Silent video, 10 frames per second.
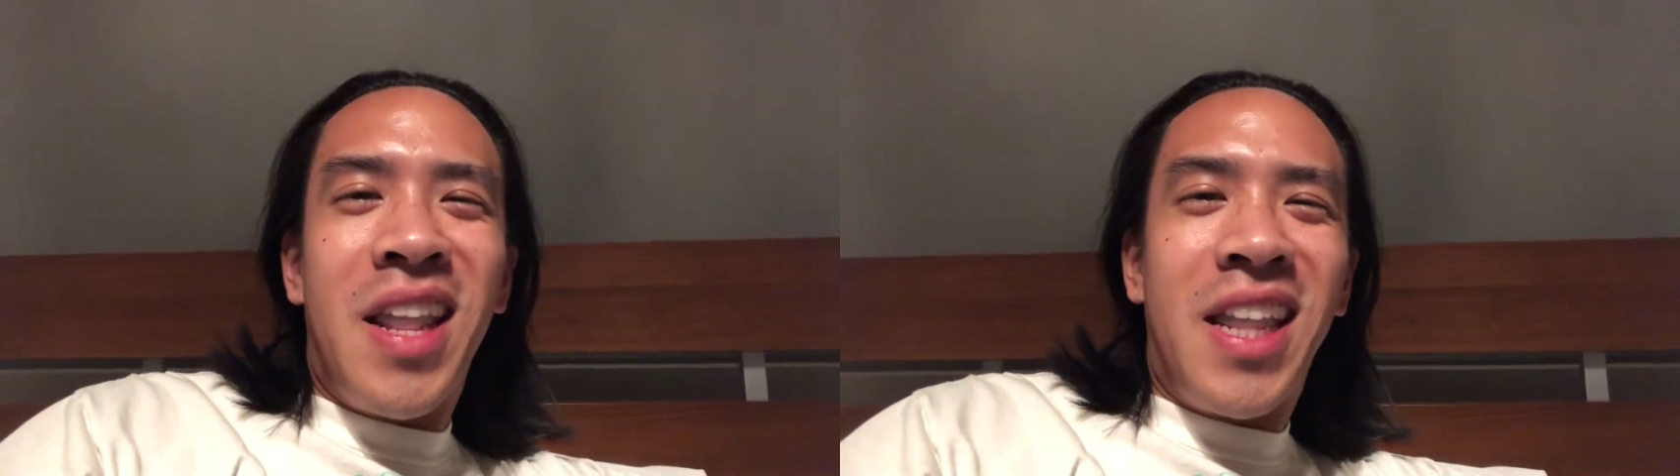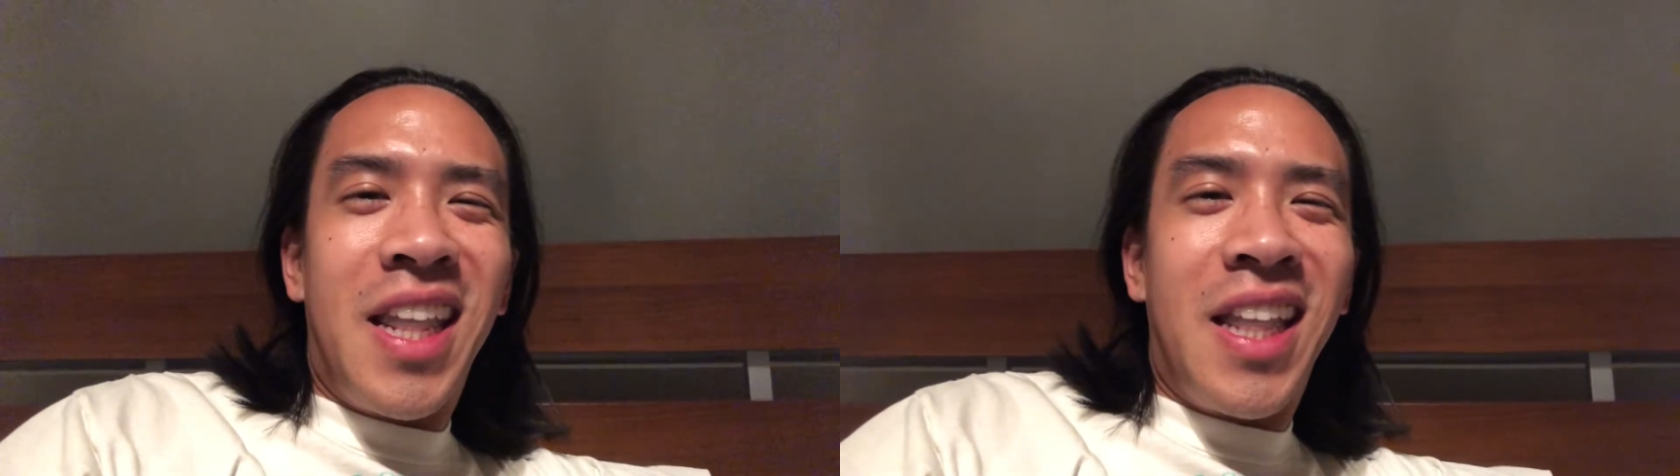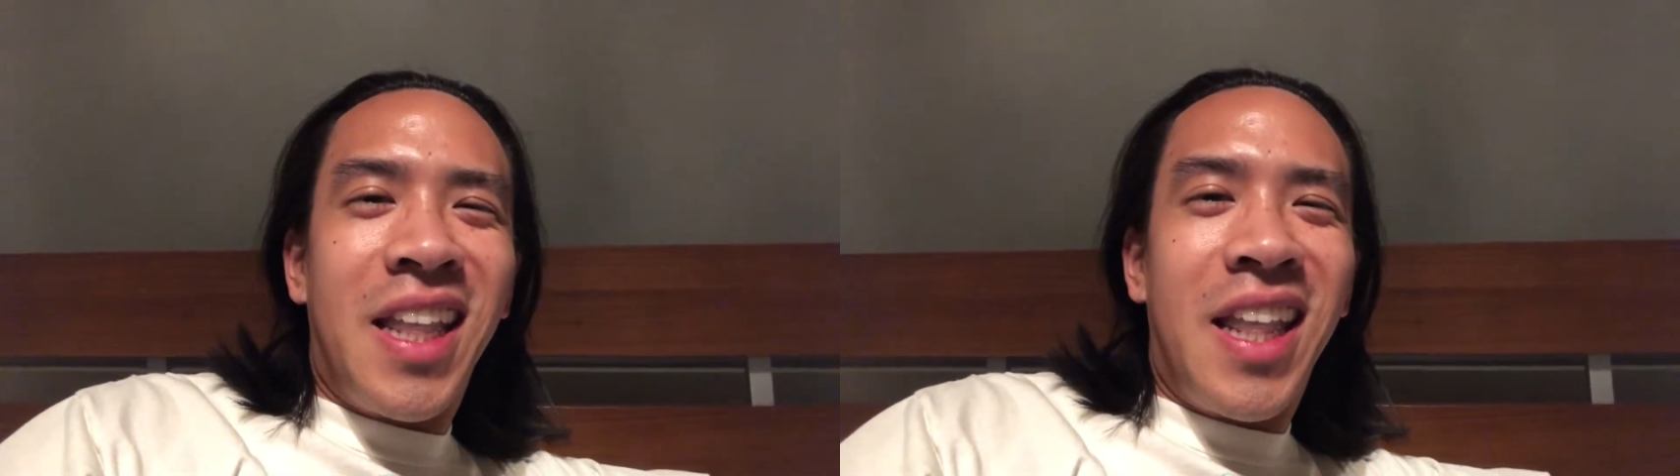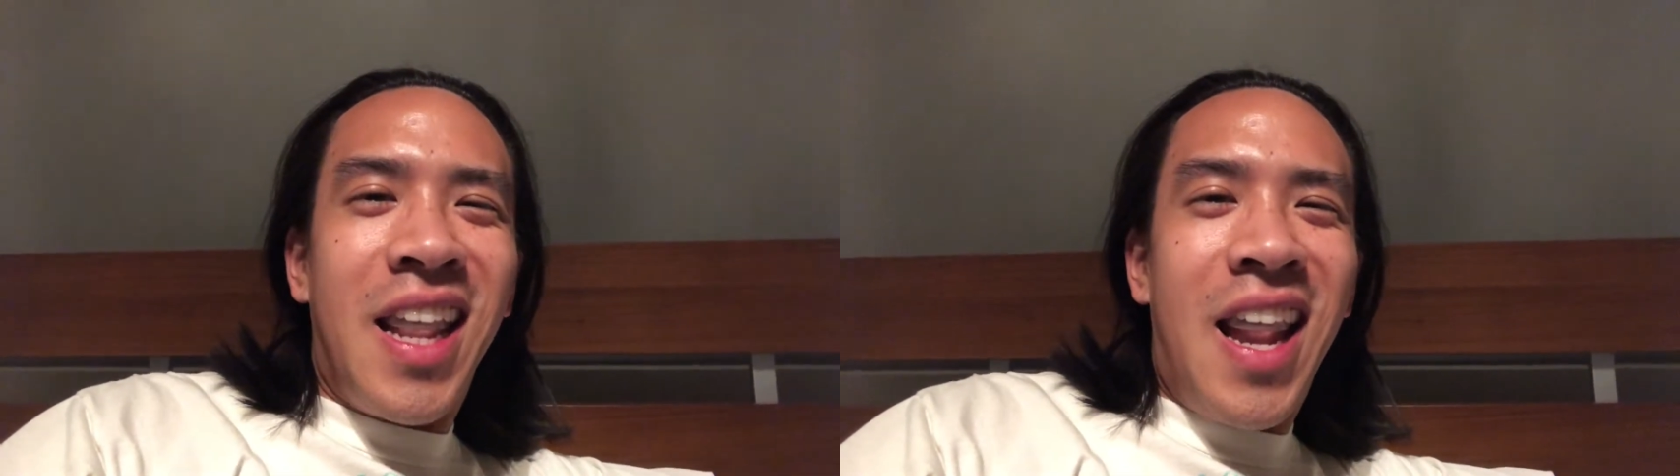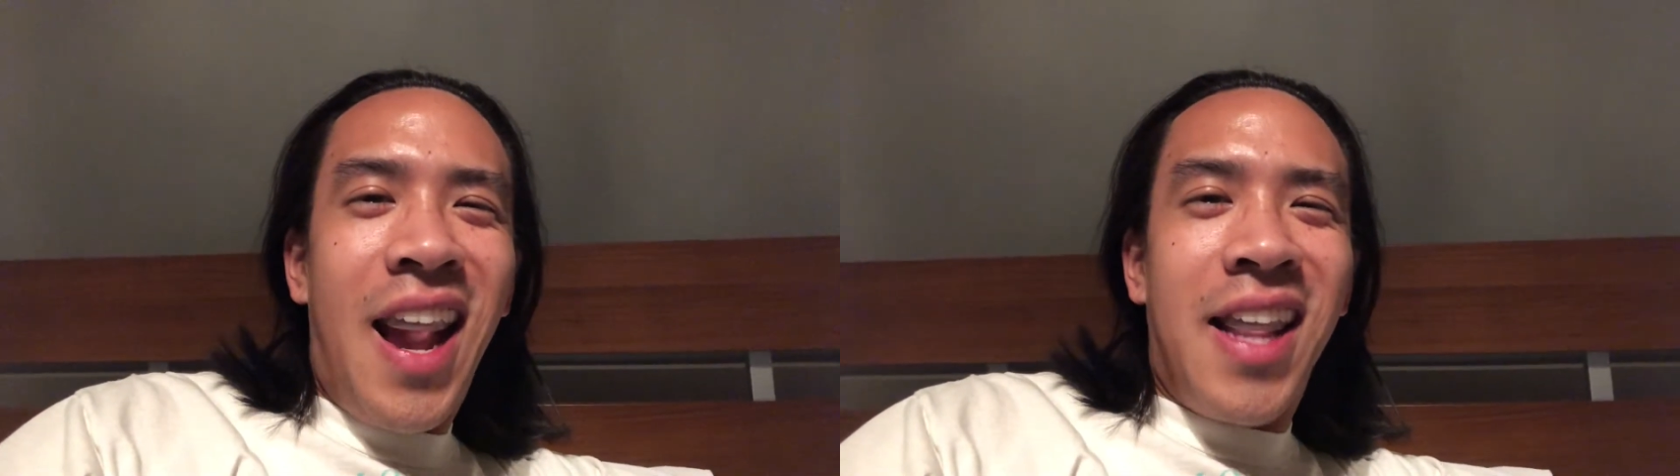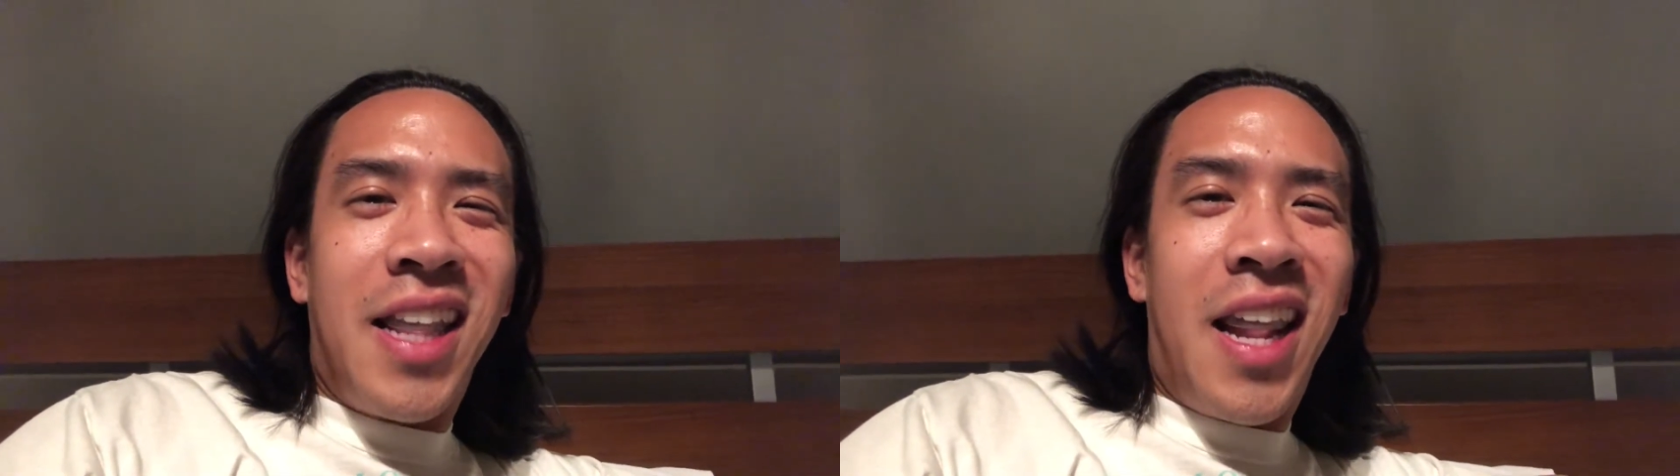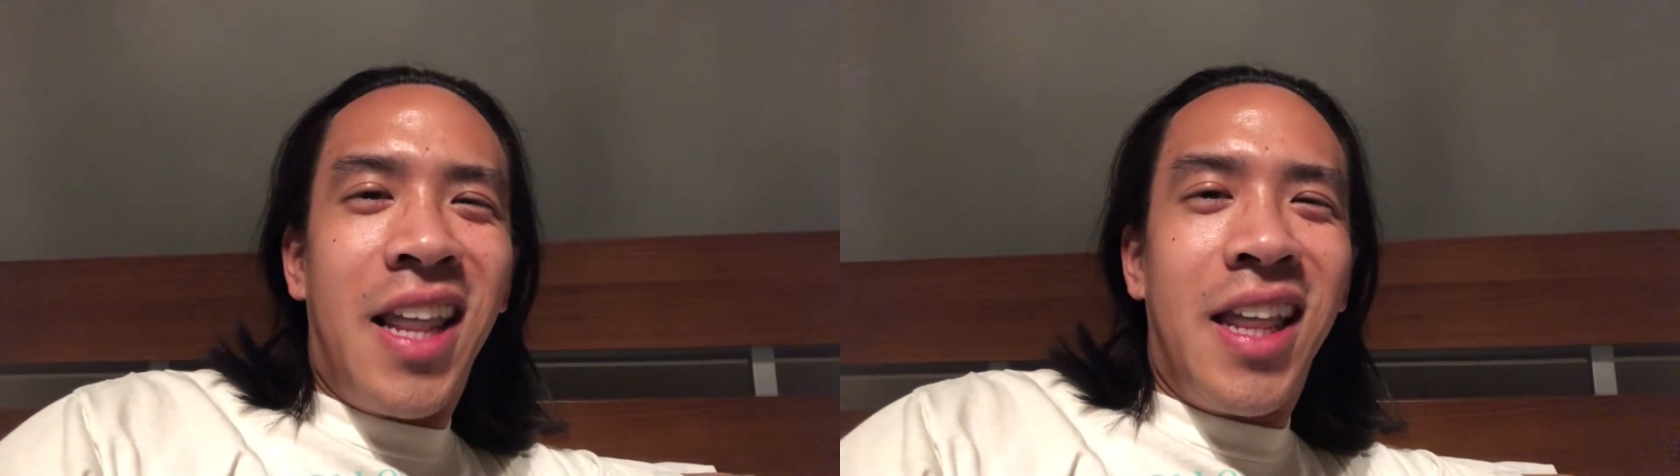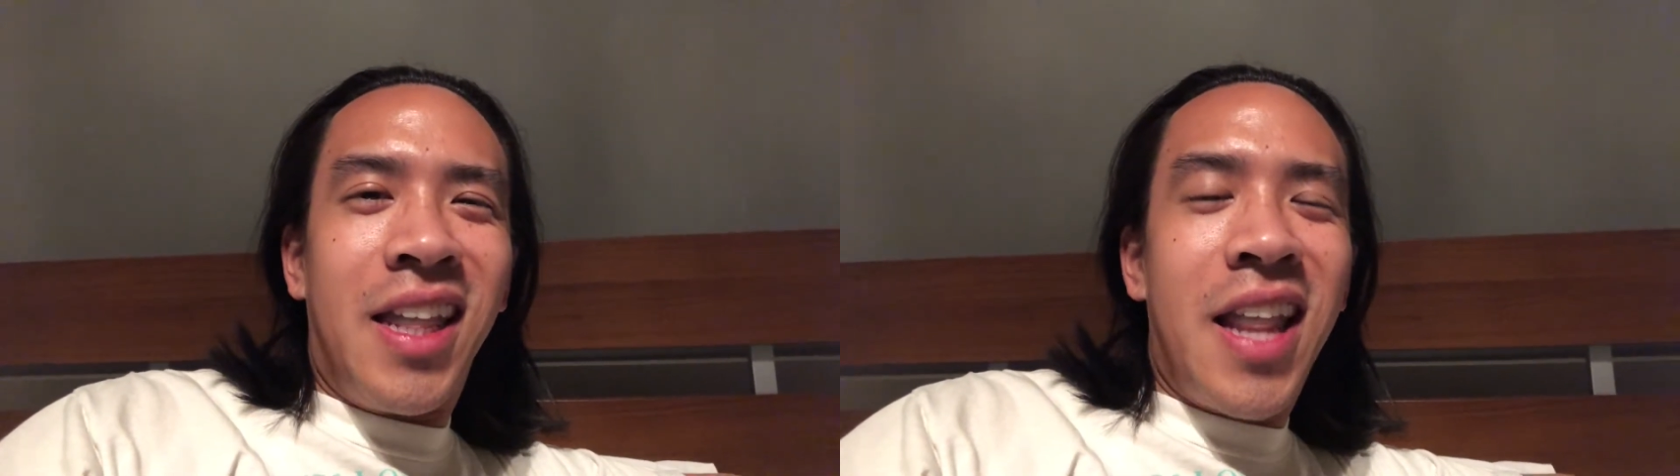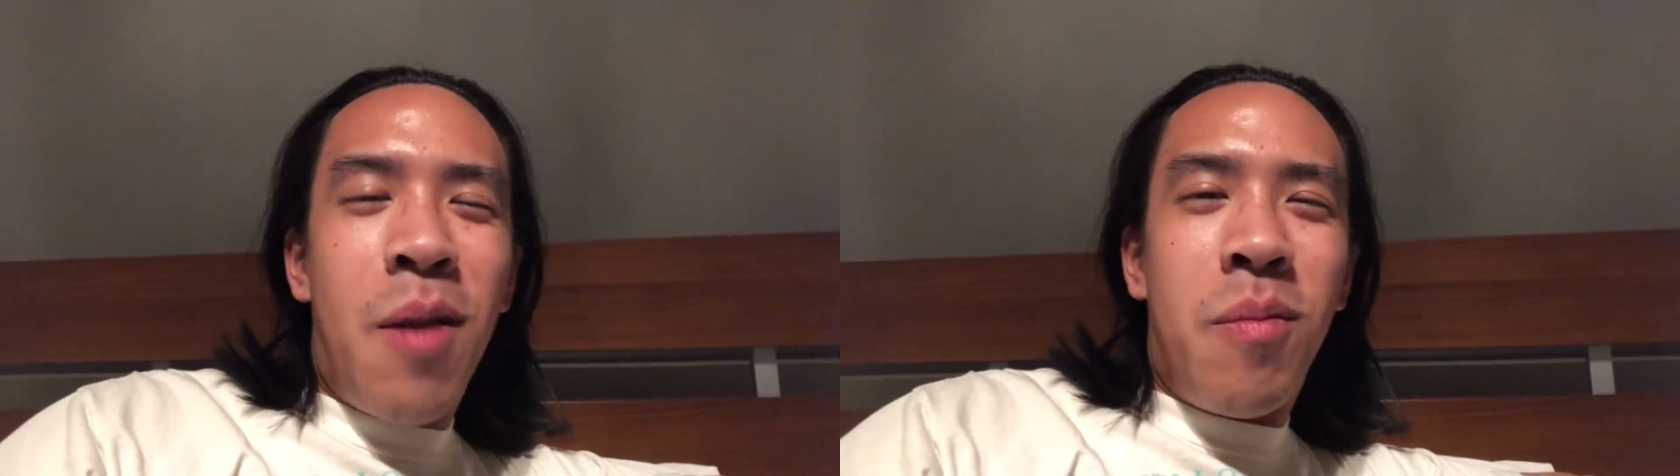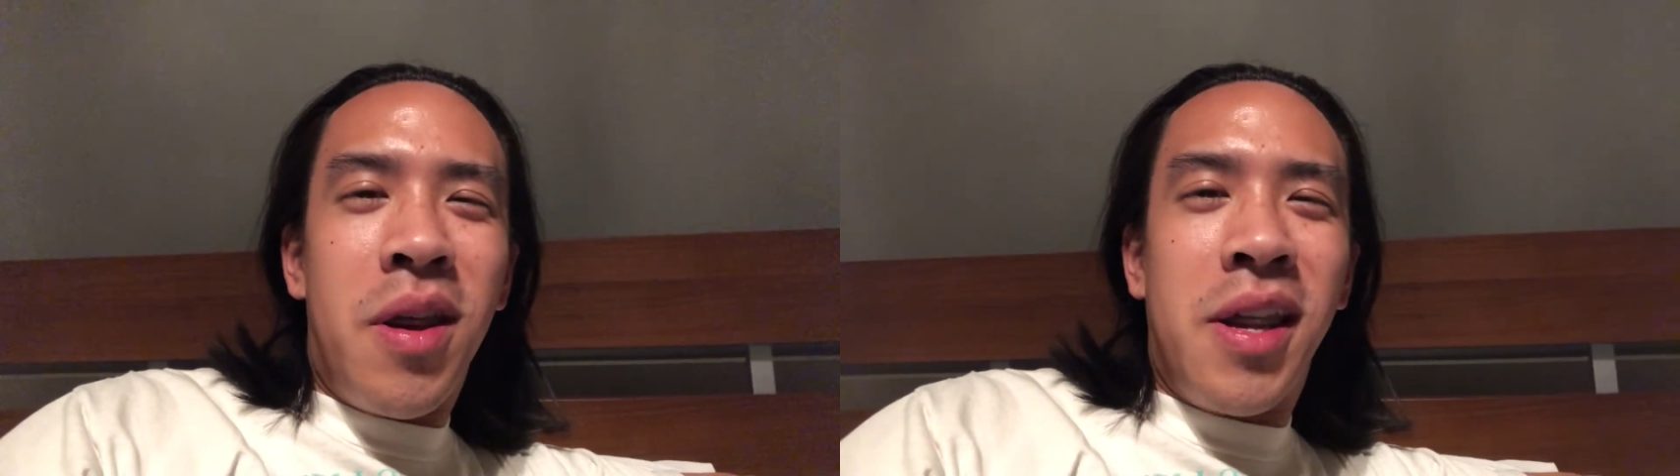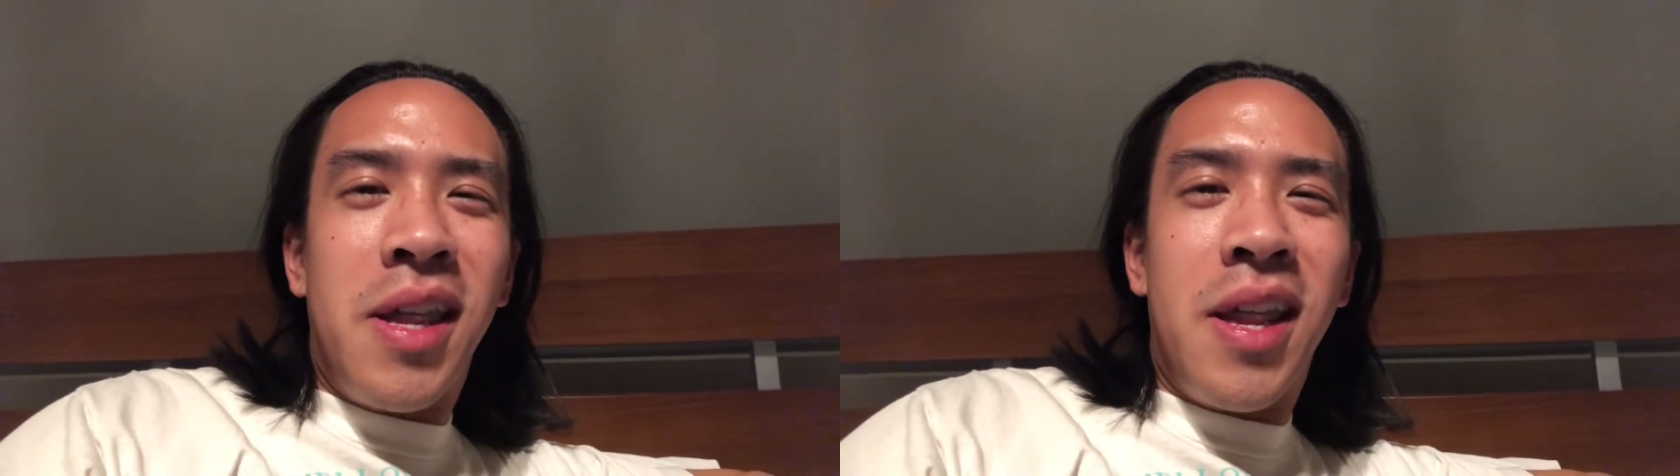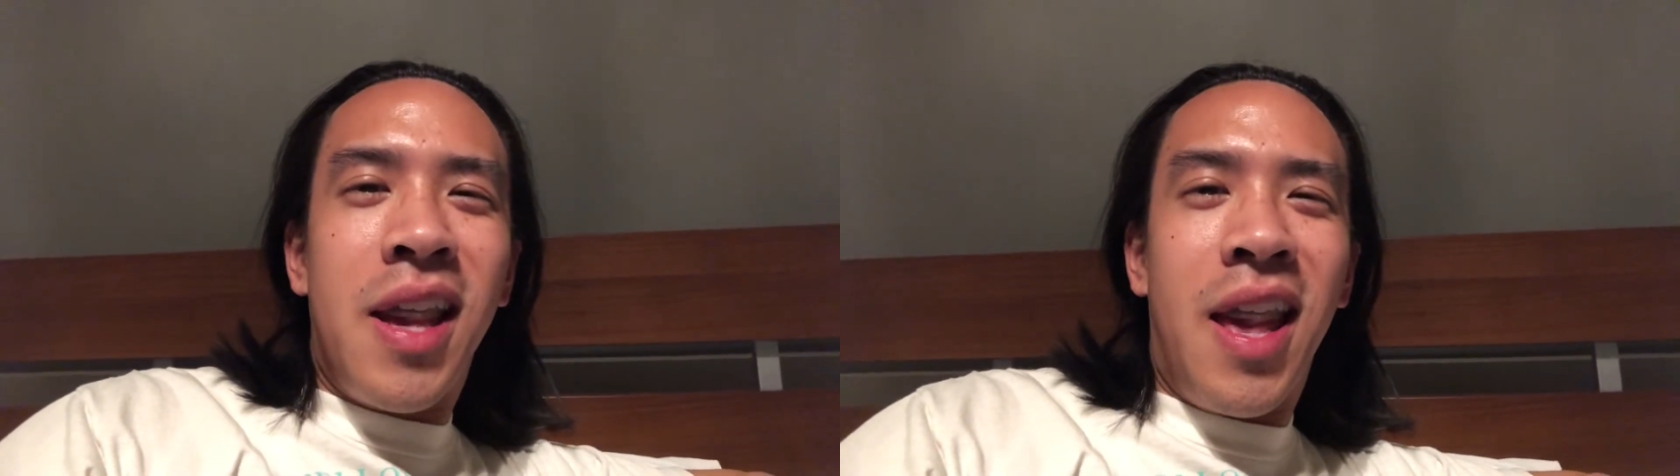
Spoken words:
It's just, I saw this couple